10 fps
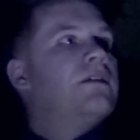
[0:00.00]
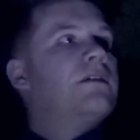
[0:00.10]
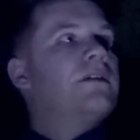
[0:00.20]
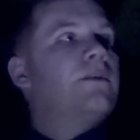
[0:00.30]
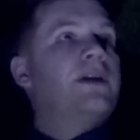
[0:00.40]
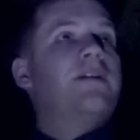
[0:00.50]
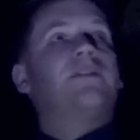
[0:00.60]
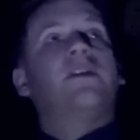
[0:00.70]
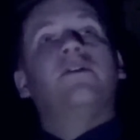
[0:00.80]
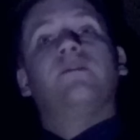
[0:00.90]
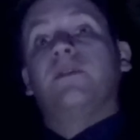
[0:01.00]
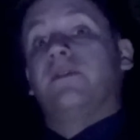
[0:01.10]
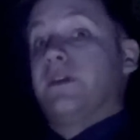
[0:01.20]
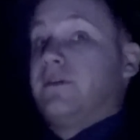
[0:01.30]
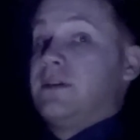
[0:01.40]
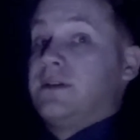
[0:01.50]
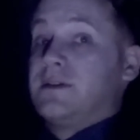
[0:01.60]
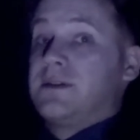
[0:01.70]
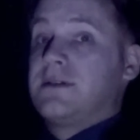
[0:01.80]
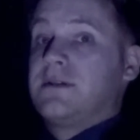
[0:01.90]
And we have to hope that there
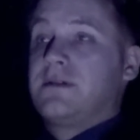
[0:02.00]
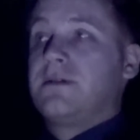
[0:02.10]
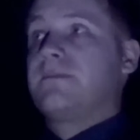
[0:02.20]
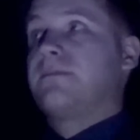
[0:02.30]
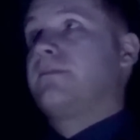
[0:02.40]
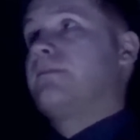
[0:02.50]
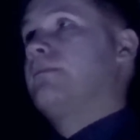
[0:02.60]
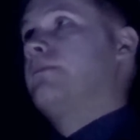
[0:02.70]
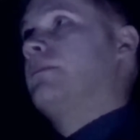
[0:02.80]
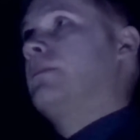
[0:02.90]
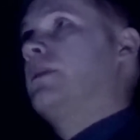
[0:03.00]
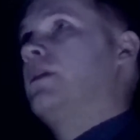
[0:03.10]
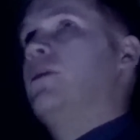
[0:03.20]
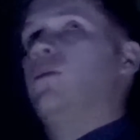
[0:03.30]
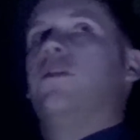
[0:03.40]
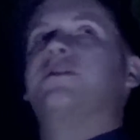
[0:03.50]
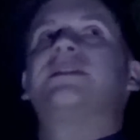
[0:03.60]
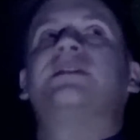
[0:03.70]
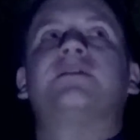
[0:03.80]
is. What is a